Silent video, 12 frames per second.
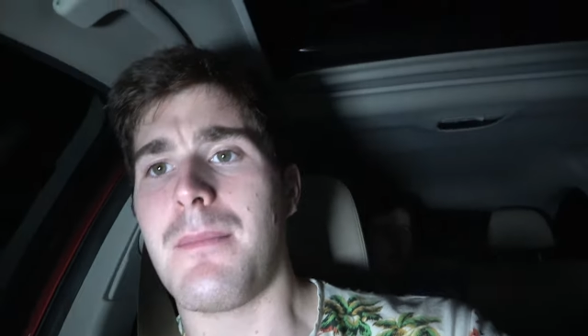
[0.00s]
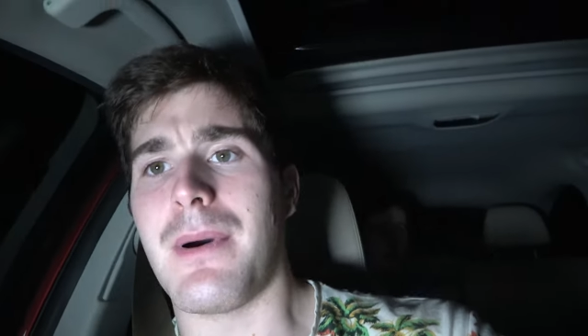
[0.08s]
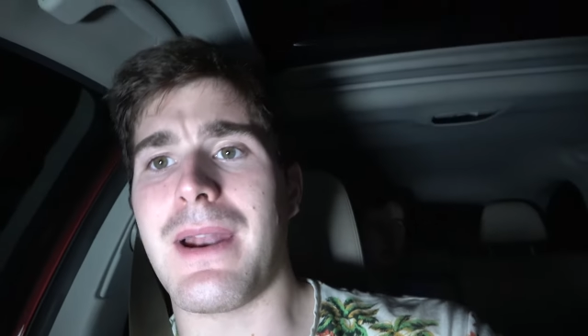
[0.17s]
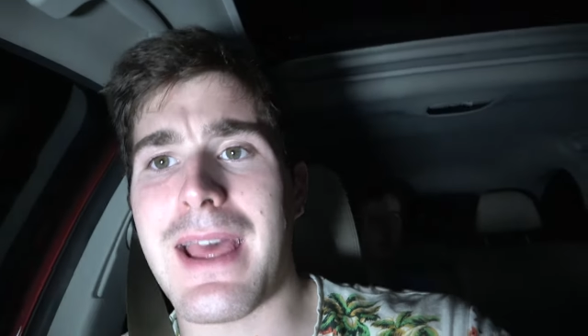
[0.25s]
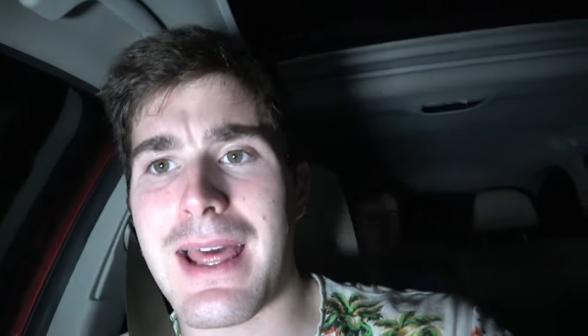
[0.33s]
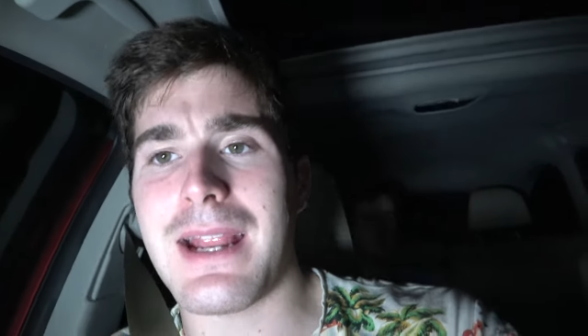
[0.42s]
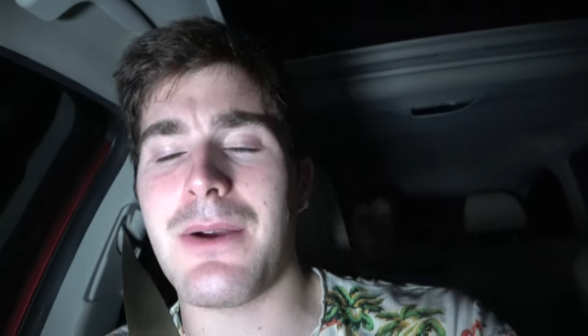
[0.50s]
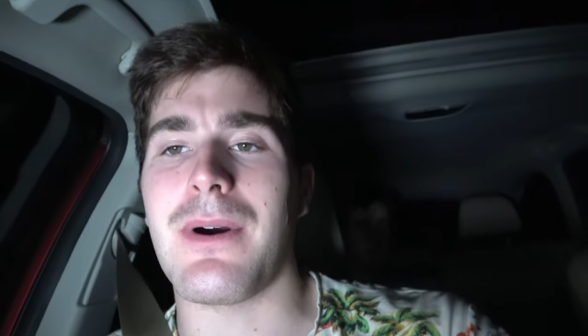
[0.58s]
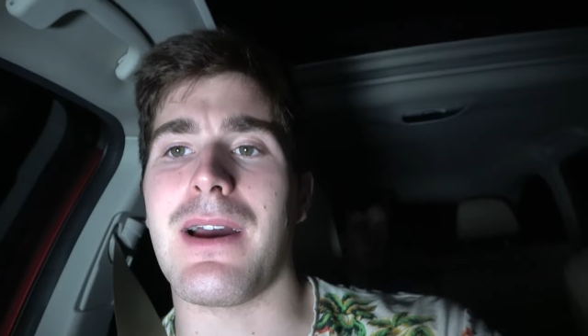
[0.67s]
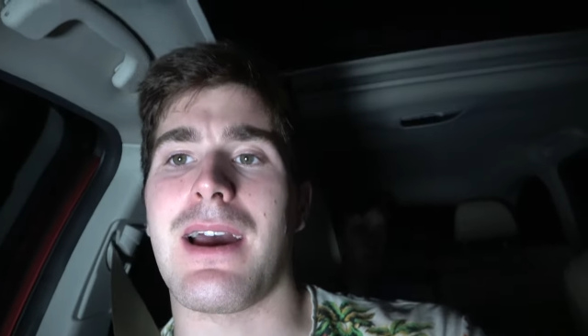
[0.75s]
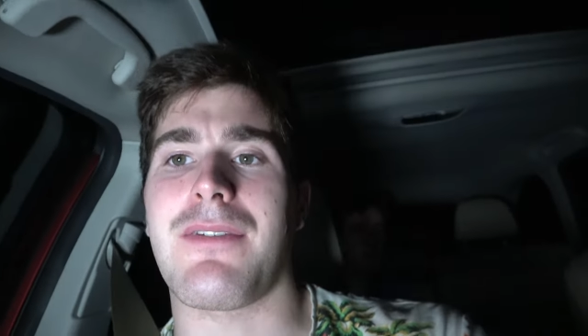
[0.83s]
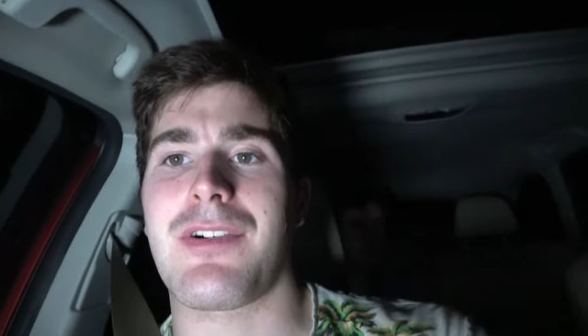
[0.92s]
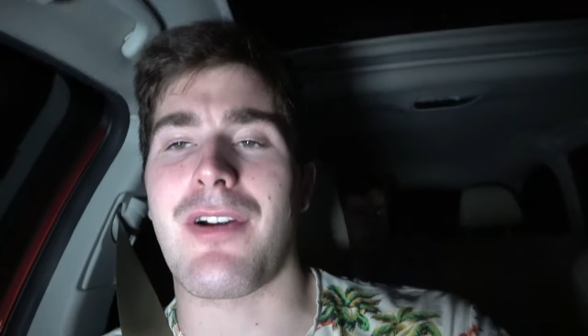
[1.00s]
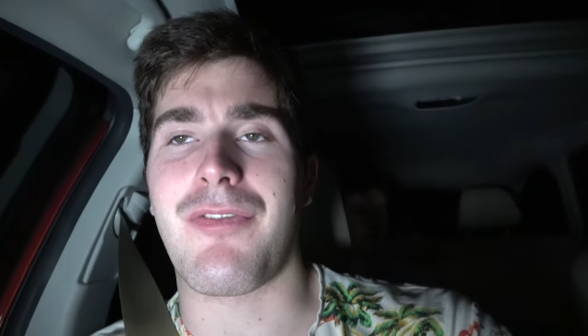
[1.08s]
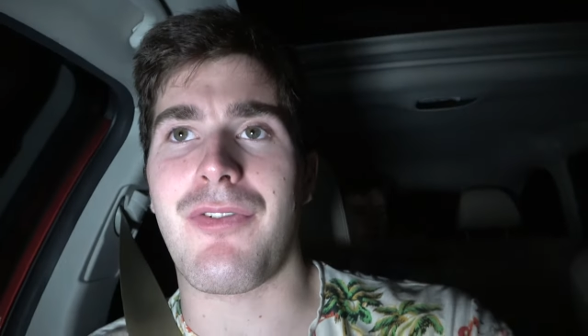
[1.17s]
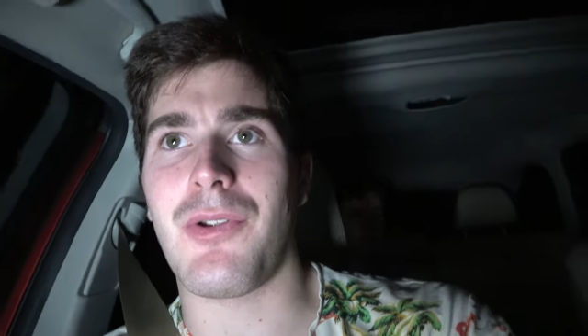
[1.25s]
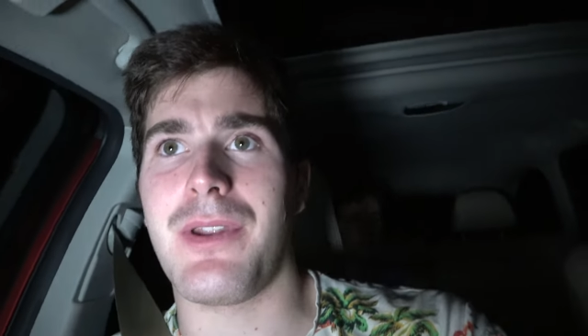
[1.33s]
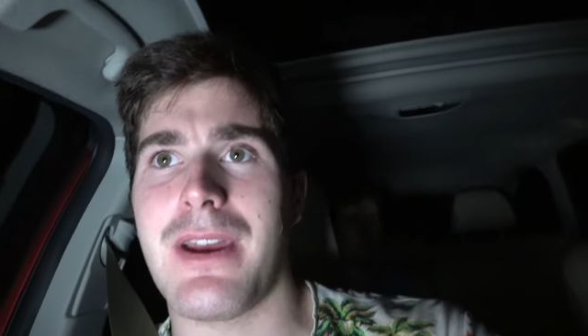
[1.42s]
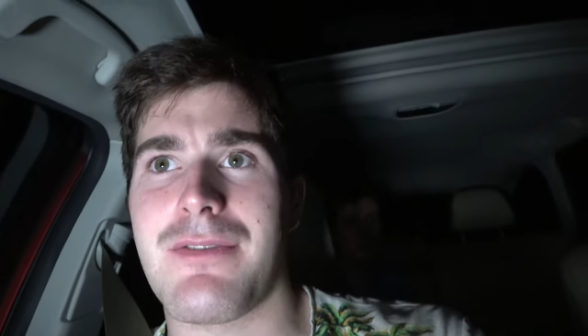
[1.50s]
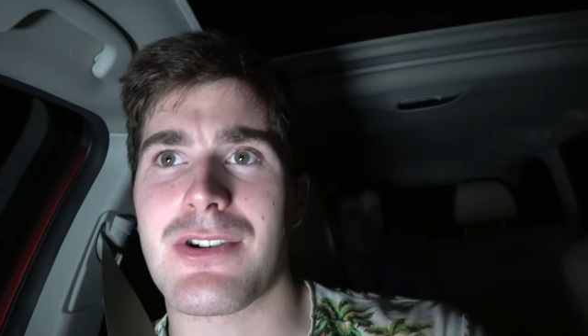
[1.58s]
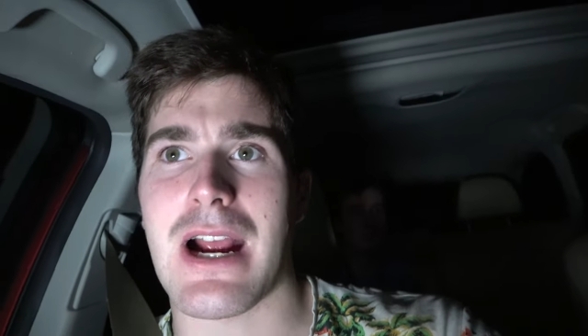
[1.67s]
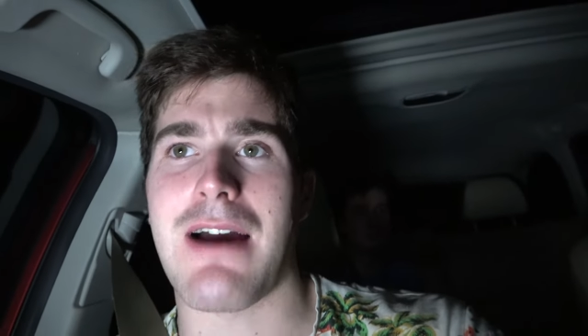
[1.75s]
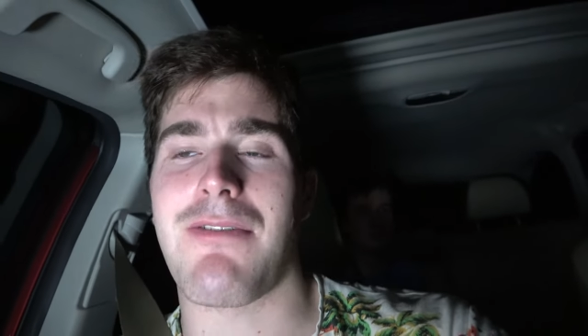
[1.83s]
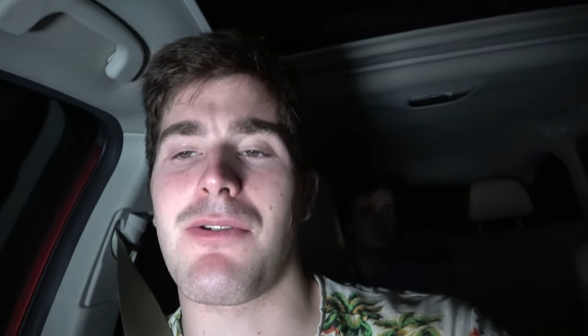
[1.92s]
But anyway, after a full day of
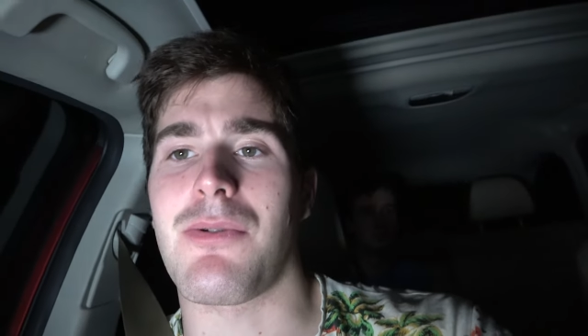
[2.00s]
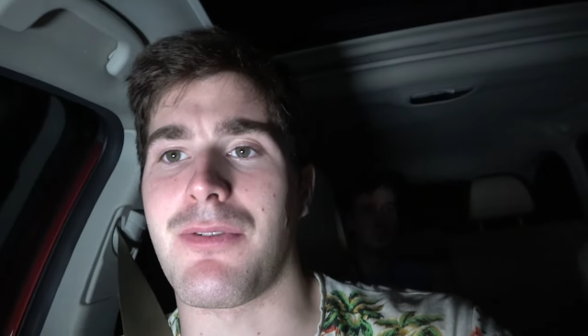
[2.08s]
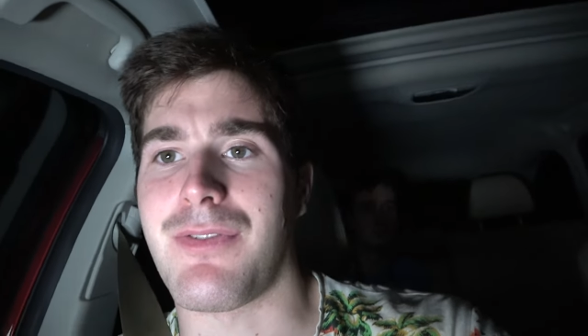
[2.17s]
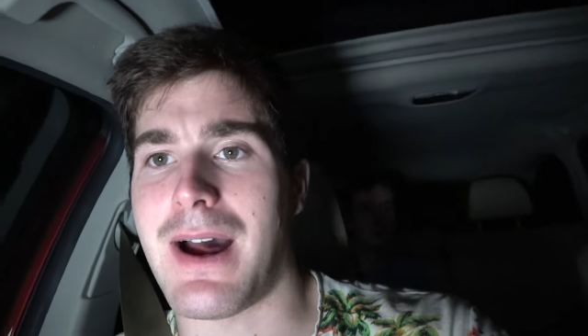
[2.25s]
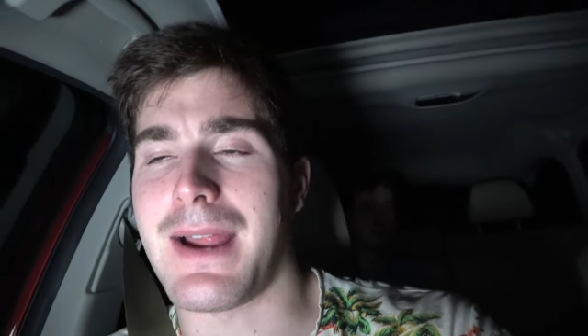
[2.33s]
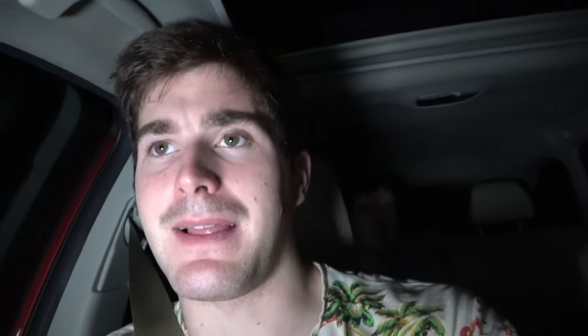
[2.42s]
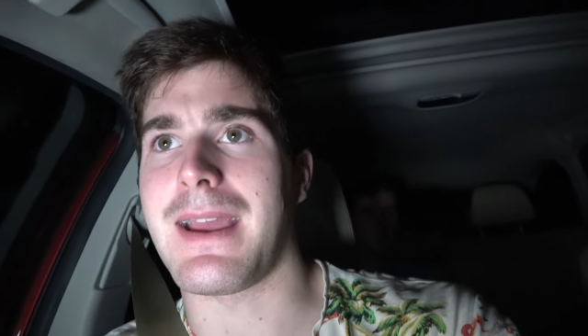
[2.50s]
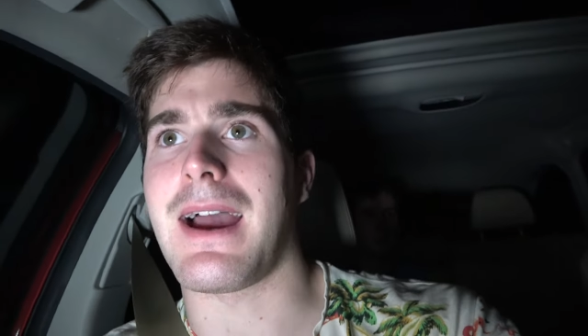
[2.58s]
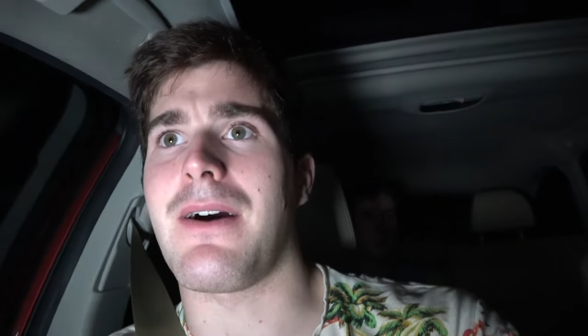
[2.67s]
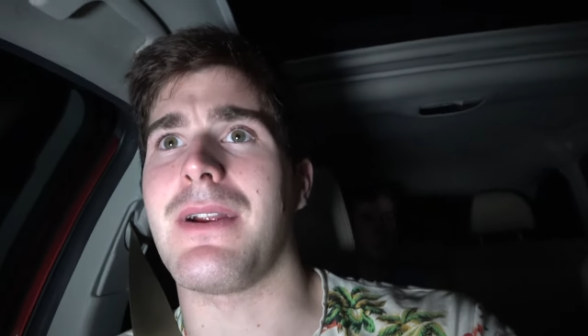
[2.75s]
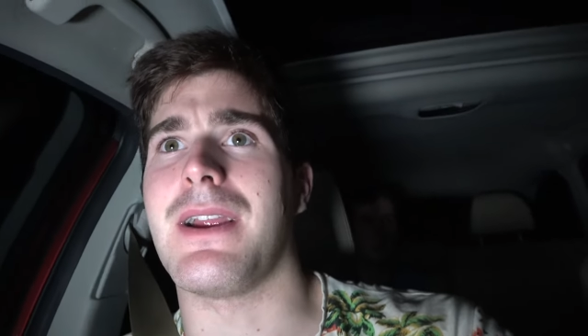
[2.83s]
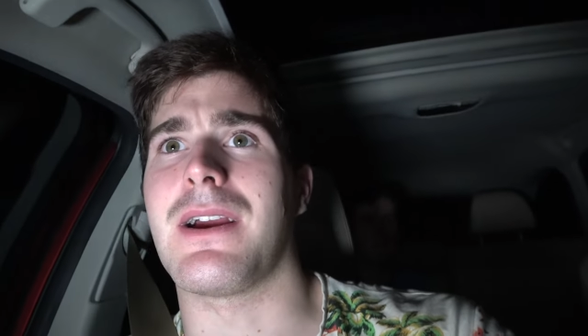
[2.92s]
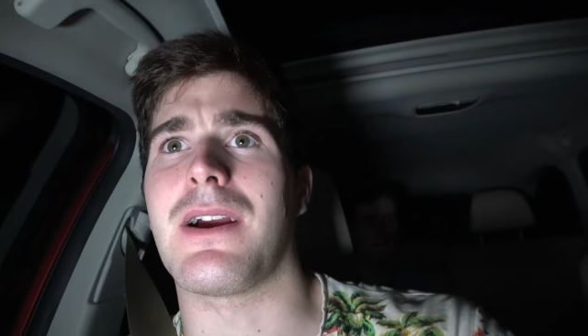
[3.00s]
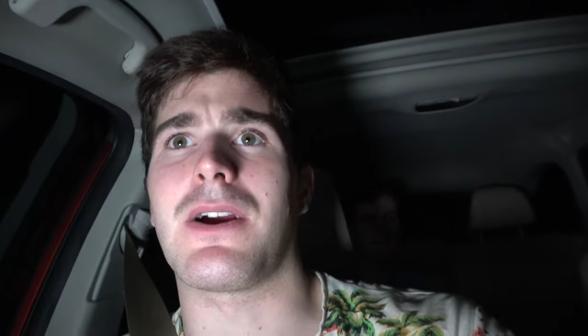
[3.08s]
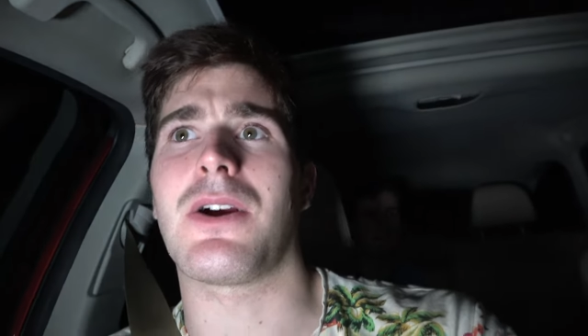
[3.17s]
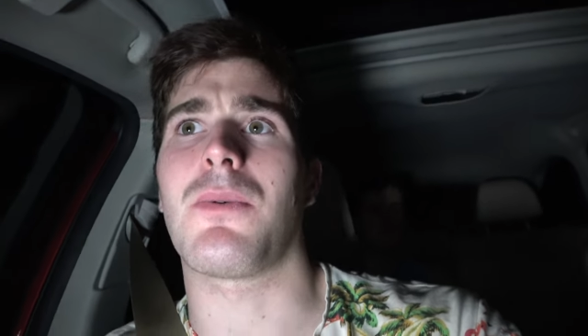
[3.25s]
travel, we're finally out here.